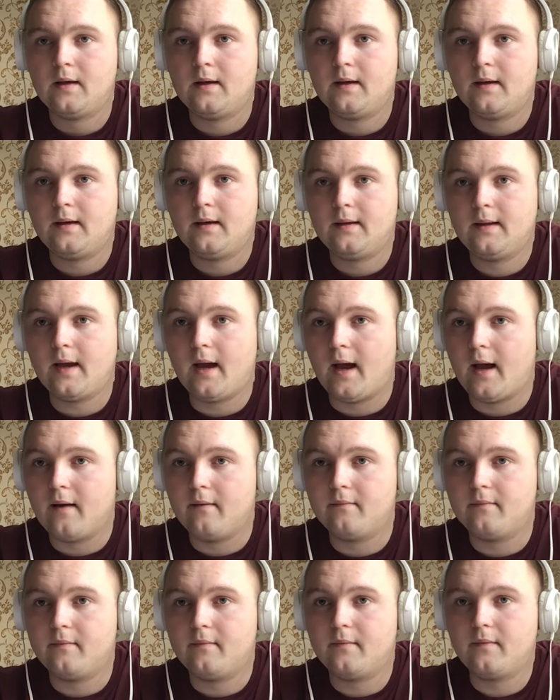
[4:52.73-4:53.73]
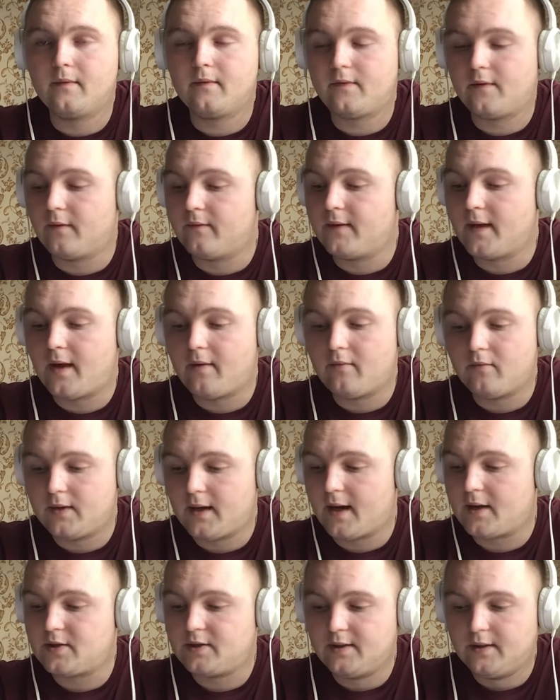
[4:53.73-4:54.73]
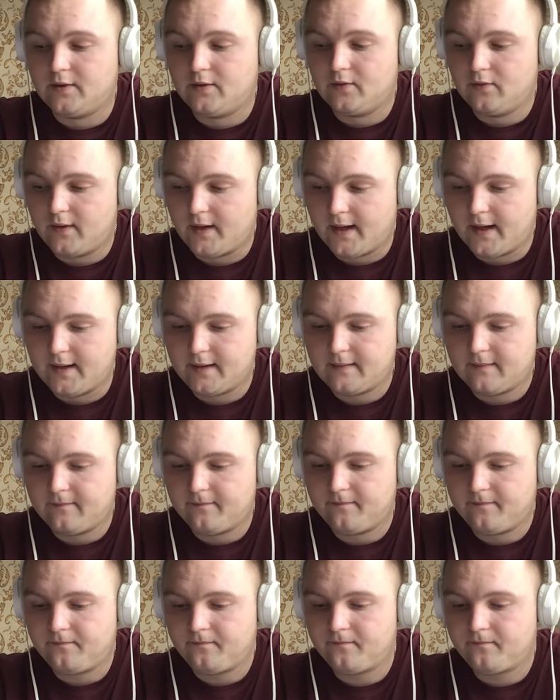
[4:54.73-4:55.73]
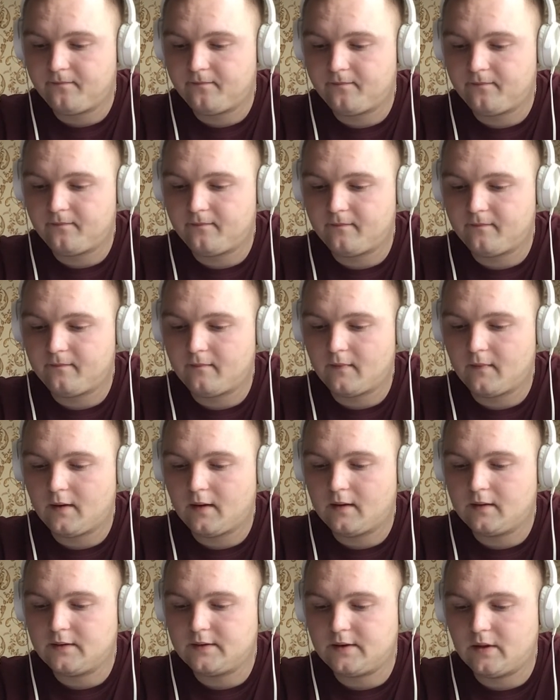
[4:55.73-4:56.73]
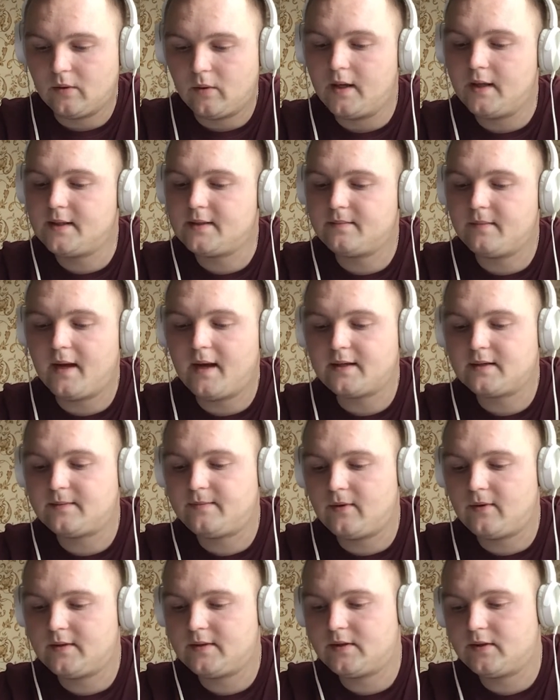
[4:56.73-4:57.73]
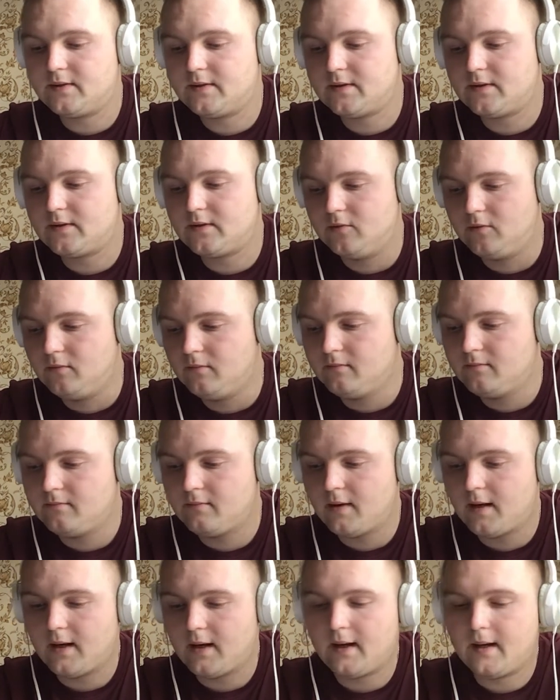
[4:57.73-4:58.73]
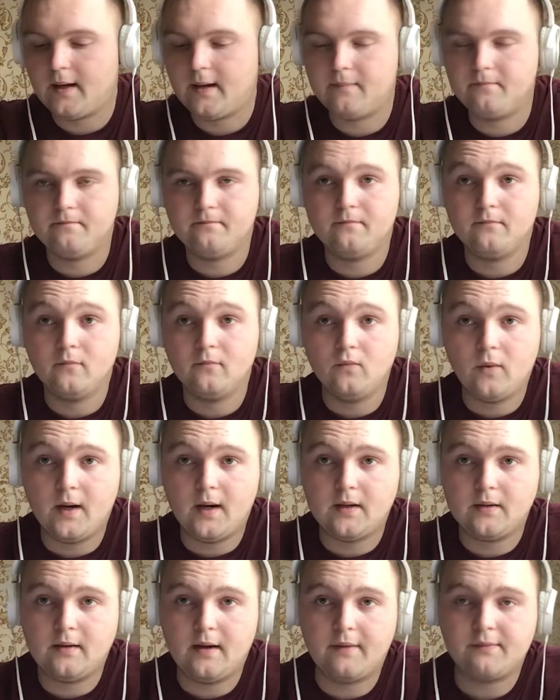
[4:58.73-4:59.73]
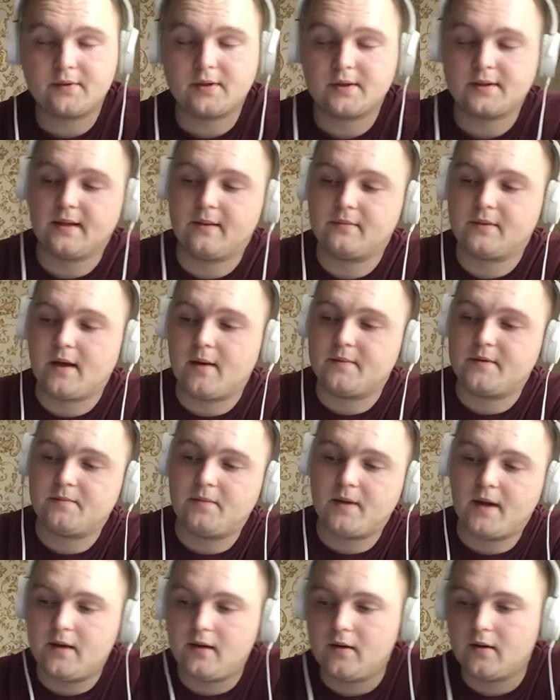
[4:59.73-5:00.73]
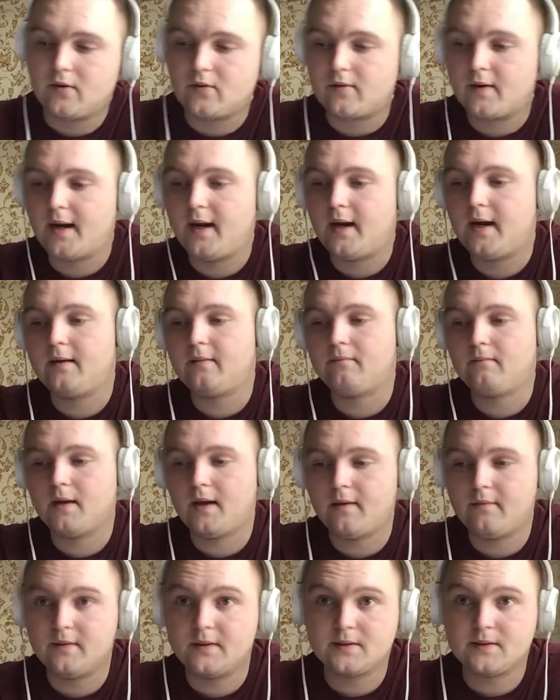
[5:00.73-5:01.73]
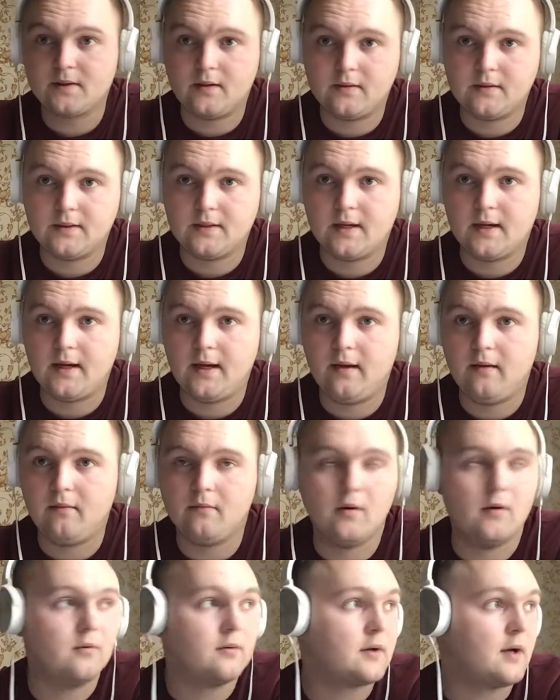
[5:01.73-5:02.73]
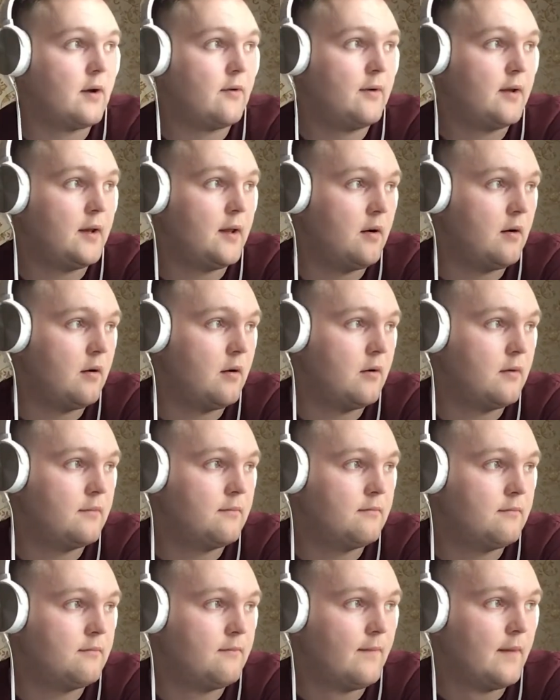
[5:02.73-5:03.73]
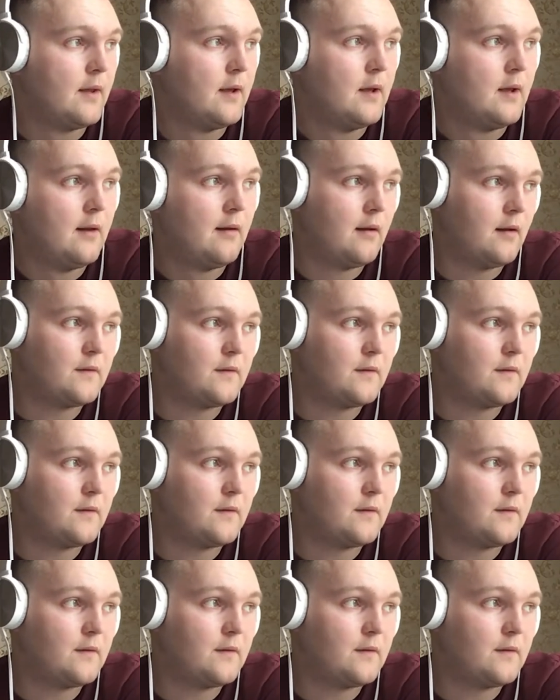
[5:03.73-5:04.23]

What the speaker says: yeah, so they would actually do that. So what is my experience using Zoom? Well, after some time spent in Ukraine, having this currently on, not